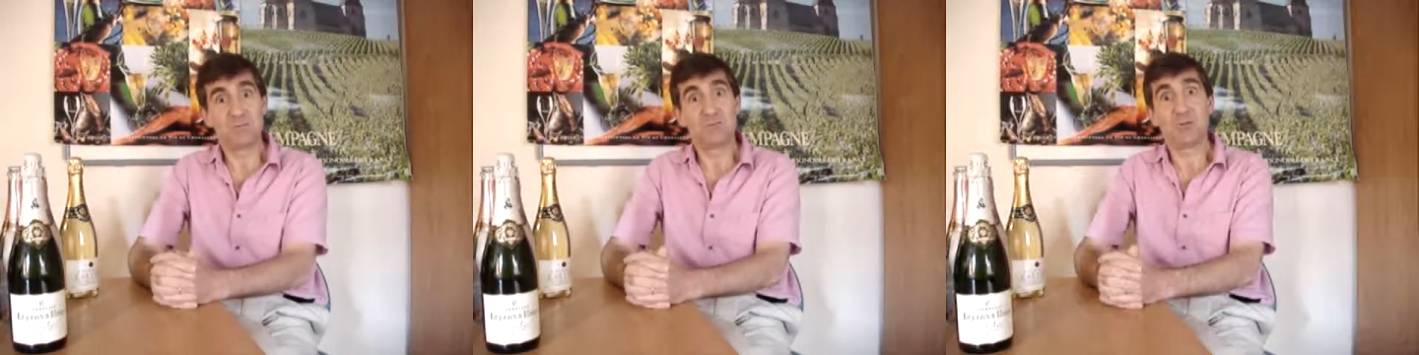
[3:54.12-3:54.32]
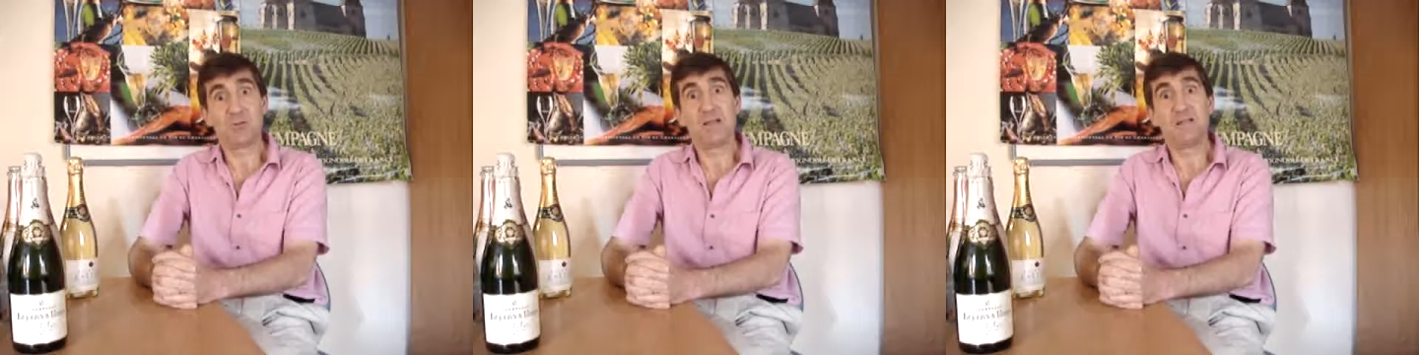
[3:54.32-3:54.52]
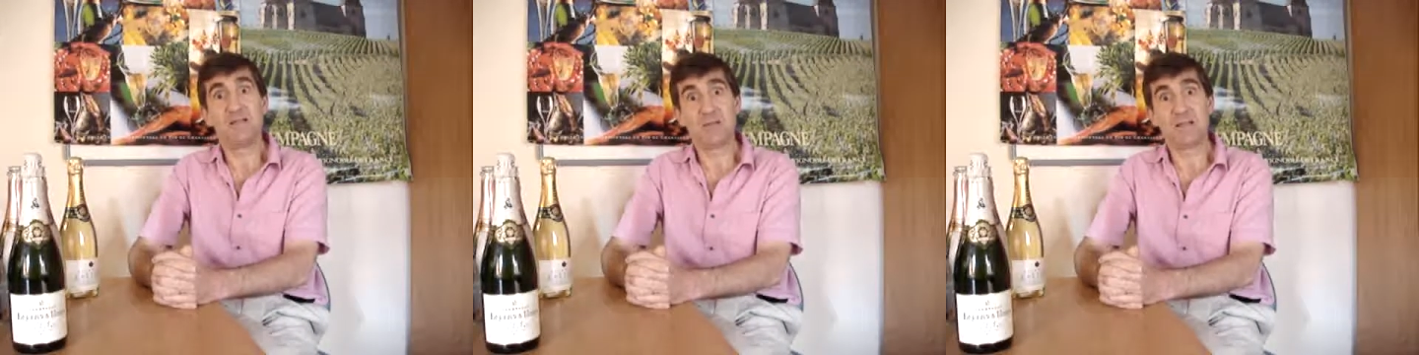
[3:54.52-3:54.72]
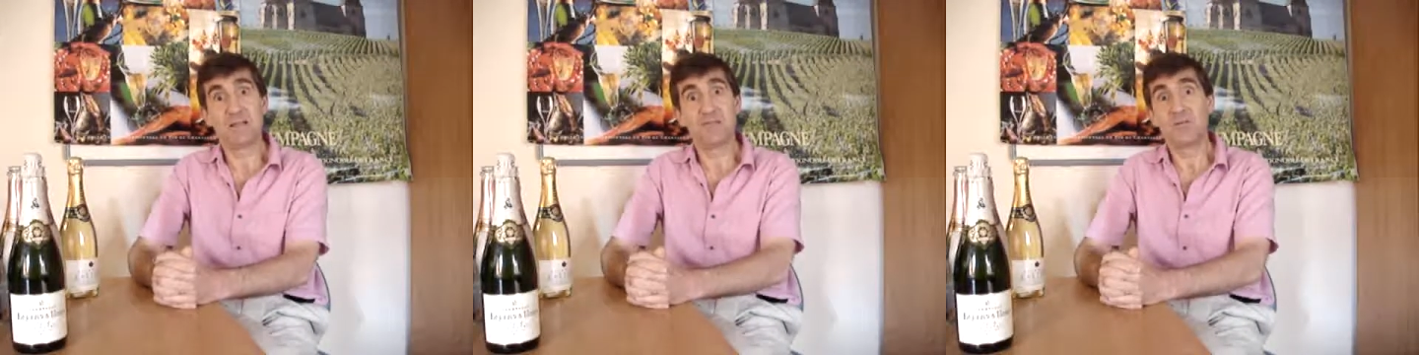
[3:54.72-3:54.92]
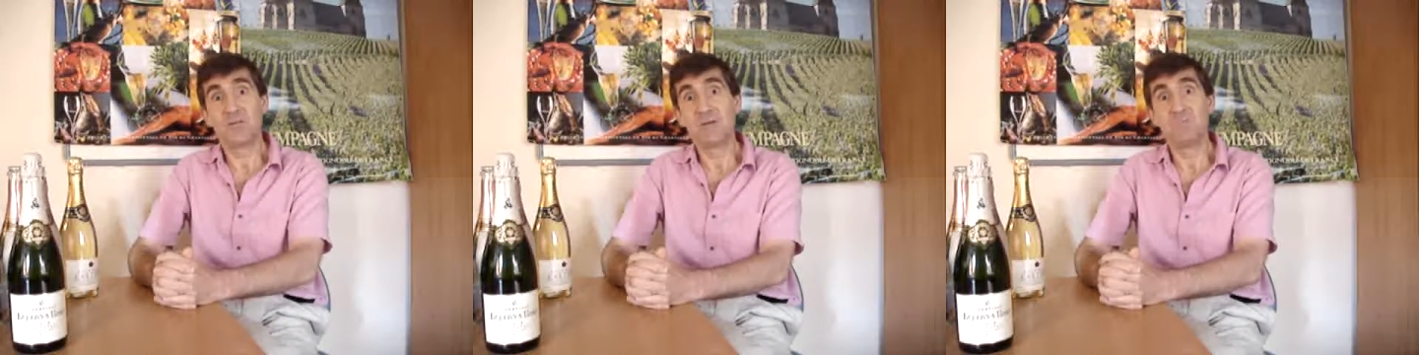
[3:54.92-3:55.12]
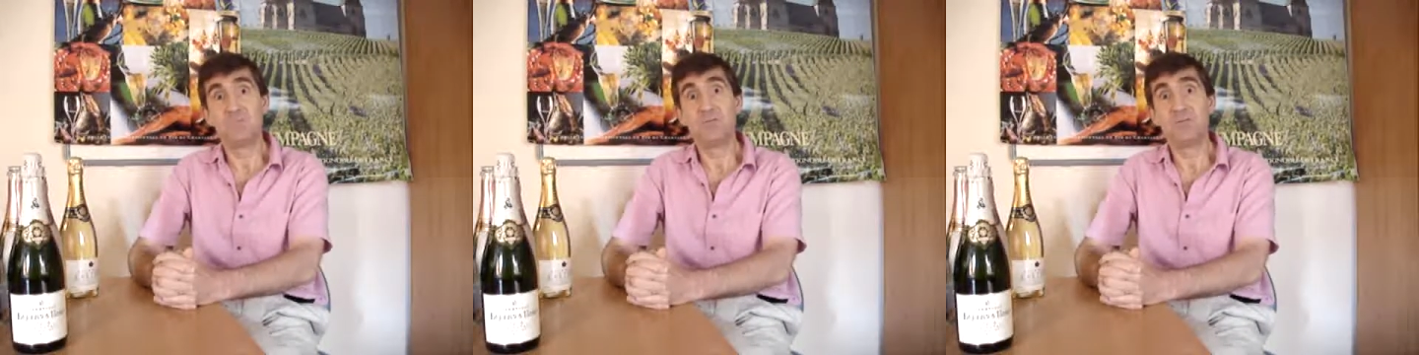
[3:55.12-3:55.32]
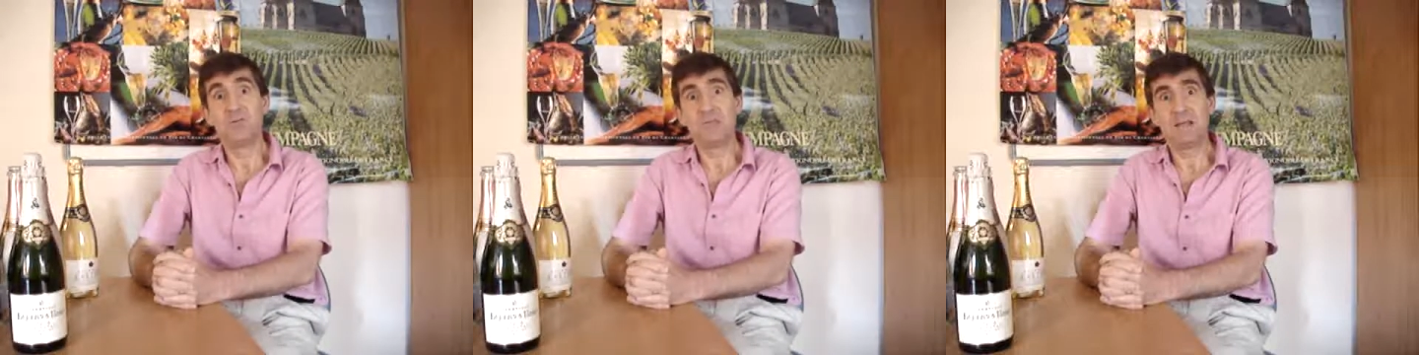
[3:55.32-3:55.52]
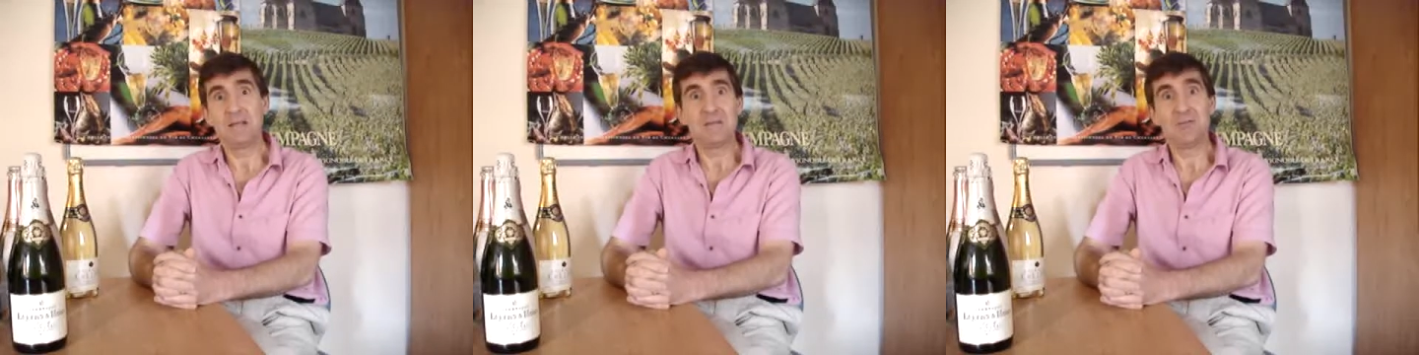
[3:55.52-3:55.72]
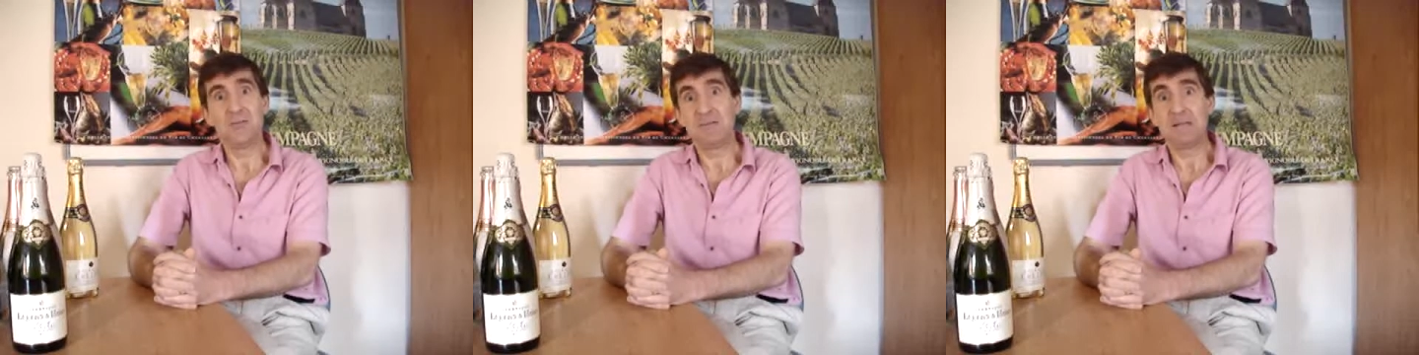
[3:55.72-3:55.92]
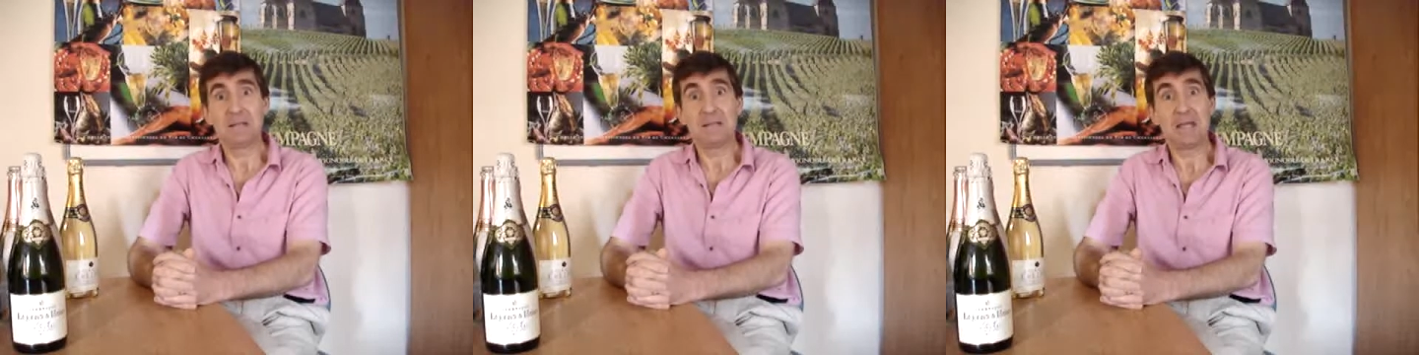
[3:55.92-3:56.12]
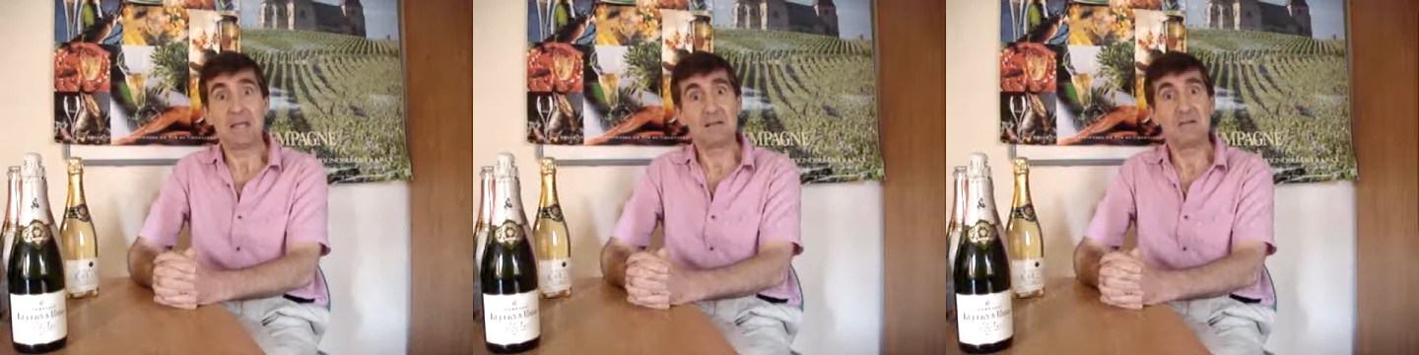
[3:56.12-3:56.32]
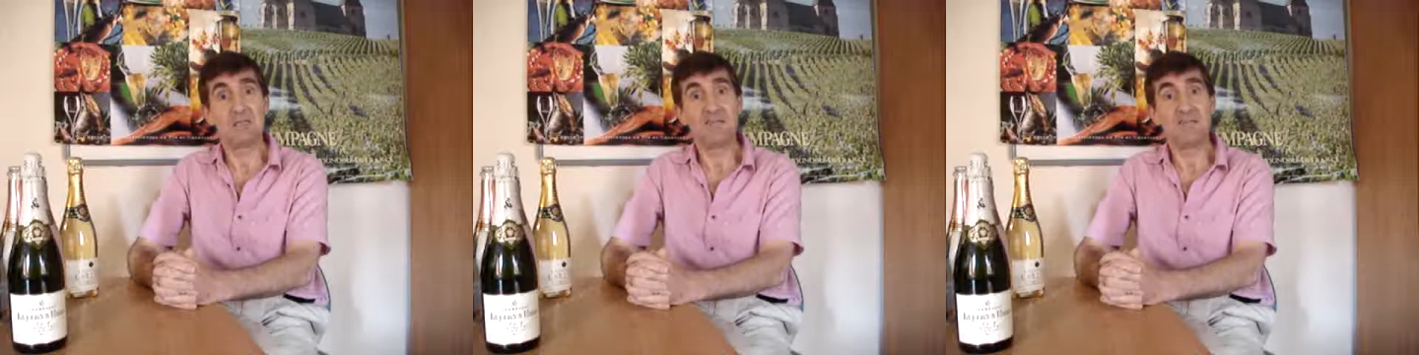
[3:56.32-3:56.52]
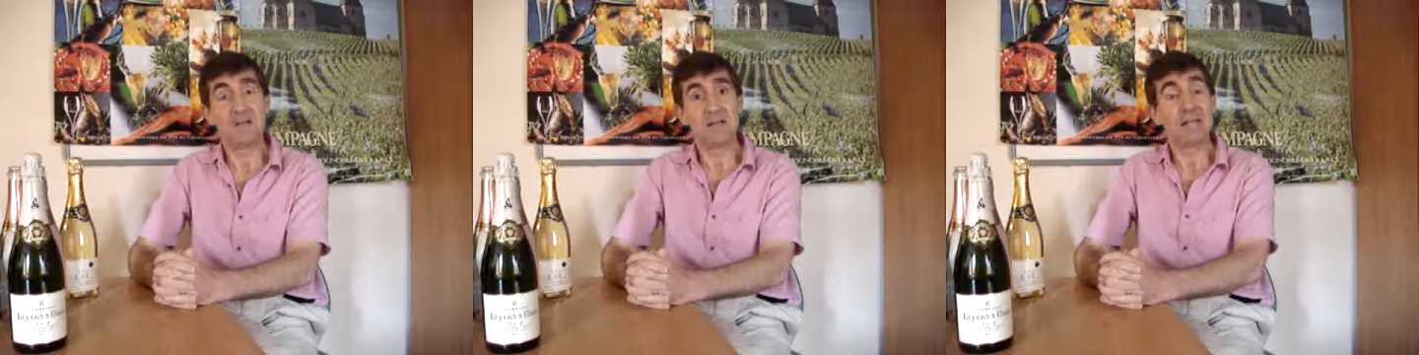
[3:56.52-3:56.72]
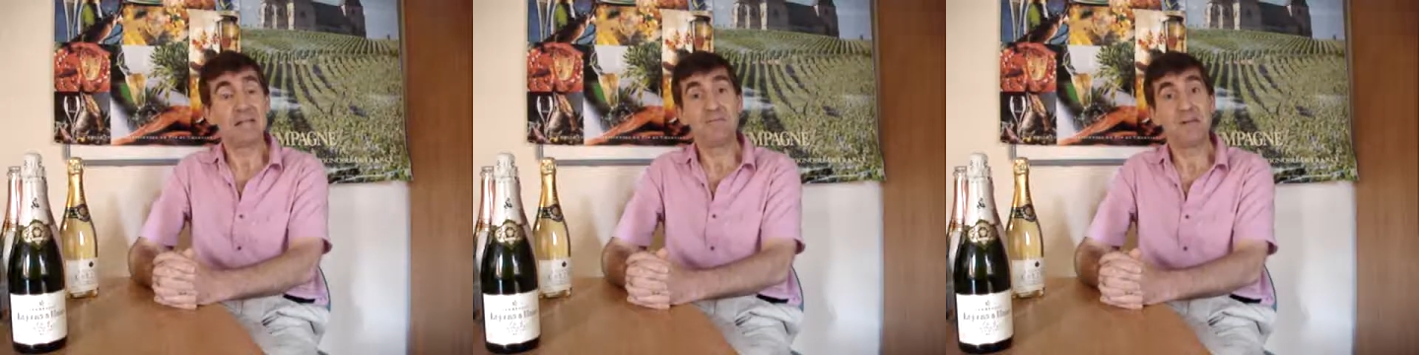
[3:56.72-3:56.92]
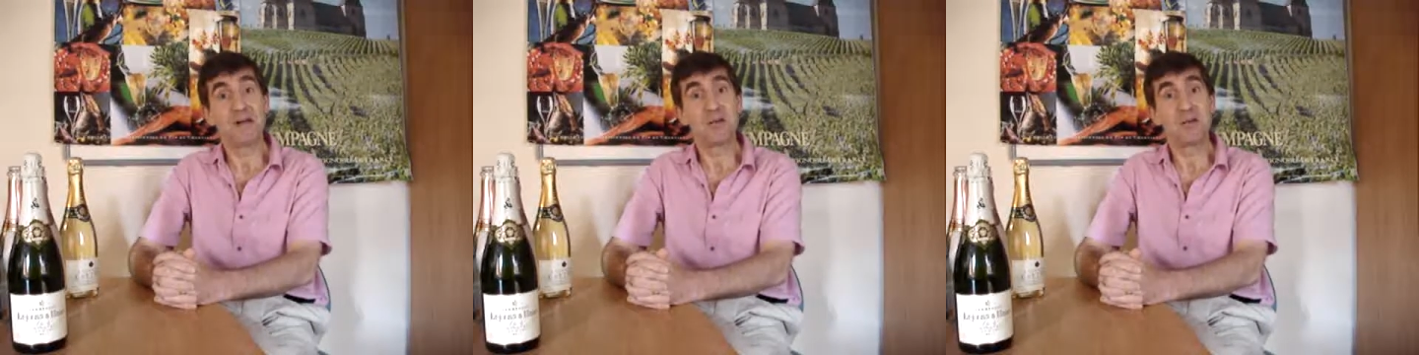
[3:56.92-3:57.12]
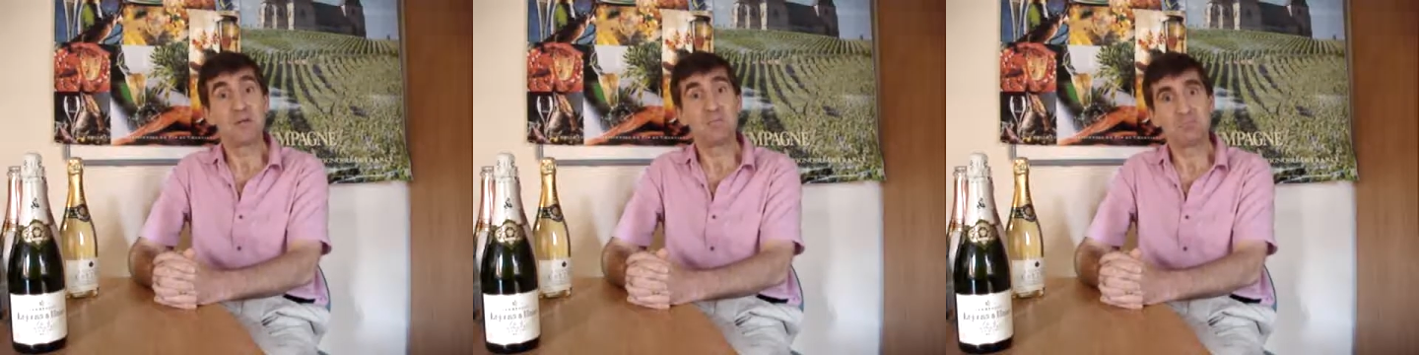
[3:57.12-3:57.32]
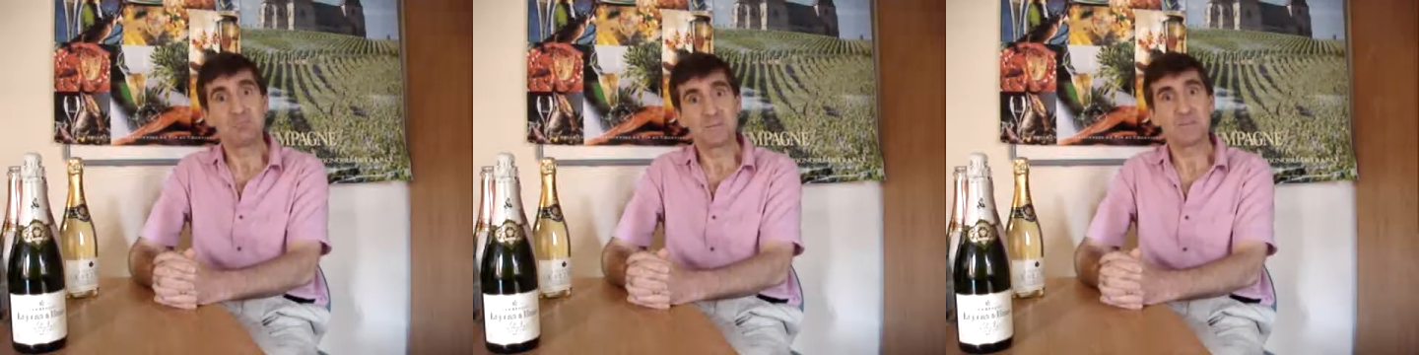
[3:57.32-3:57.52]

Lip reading: try asking for a bouteille de derrière les fagots.